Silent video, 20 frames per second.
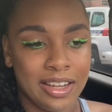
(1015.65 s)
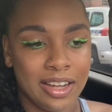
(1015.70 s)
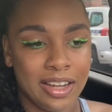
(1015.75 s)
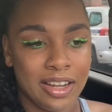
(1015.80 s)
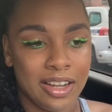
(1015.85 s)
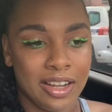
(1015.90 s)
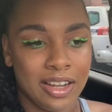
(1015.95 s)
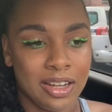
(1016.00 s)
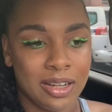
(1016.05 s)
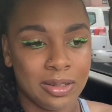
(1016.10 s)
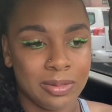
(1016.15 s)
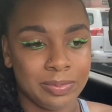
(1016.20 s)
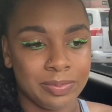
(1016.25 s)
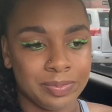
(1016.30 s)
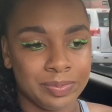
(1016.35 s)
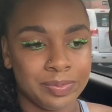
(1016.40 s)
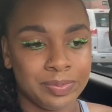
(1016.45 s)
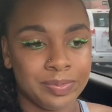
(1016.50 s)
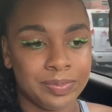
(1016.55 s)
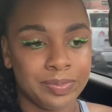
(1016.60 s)

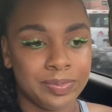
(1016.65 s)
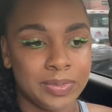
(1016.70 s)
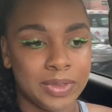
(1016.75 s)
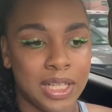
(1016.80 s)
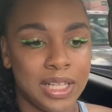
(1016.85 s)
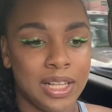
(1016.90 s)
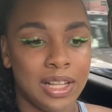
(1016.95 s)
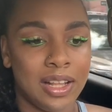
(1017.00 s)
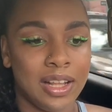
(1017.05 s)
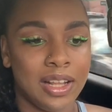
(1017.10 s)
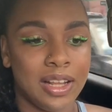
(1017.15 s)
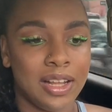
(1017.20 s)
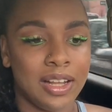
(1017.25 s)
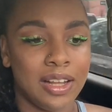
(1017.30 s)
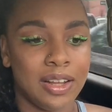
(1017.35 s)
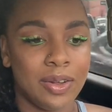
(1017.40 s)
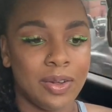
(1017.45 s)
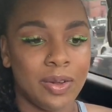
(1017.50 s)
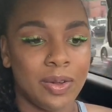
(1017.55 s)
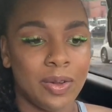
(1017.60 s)

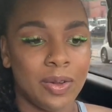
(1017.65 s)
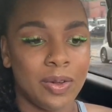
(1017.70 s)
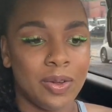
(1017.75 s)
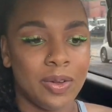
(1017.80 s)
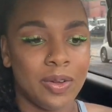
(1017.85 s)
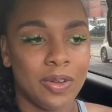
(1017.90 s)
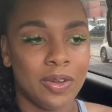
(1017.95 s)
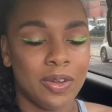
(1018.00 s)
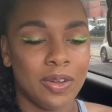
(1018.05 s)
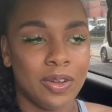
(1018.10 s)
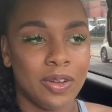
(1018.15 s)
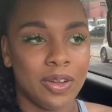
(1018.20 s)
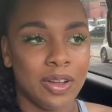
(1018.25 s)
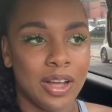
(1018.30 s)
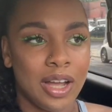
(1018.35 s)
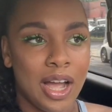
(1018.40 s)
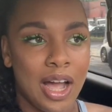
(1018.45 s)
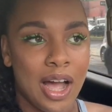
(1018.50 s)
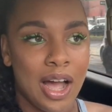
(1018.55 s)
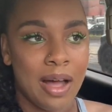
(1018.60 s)

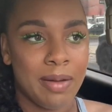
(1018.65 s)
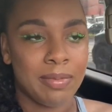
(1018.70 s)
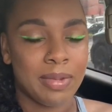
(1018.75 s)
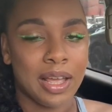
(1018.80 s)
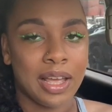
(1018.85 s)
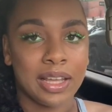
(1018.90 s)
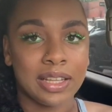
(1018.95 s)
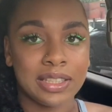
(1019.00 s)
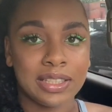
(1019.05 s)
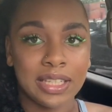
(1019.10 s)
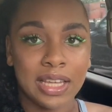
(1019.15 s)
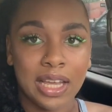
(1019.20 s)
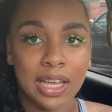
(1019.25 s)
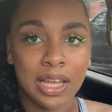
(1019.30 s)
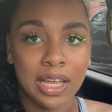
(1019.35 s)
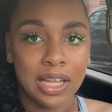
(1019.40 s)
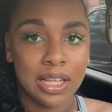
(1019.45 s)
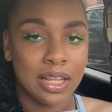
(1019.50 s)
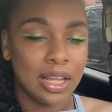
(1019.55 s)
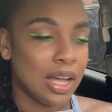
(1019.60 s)
I'm like,
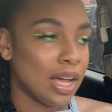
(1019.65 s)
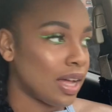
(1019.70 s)
damn,